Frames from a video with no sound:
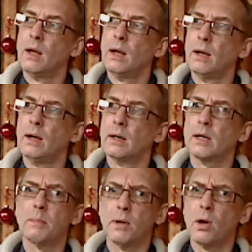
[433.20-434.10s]
A
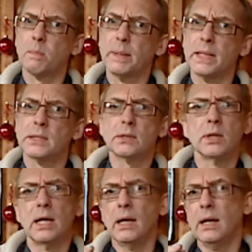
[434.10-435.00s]
couple of odd
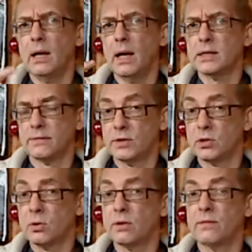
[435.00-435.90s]
bits. As a
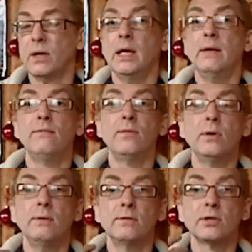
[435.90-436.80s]
photographer, if
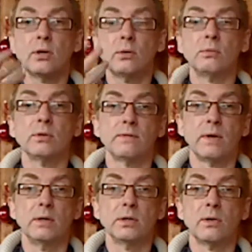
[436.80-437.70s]
you've sold a
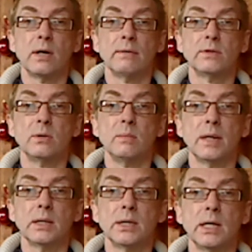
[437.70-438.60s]
photograph to a
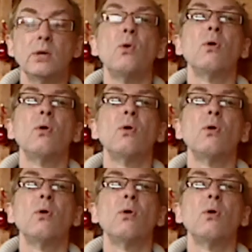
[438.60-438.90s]
magazine,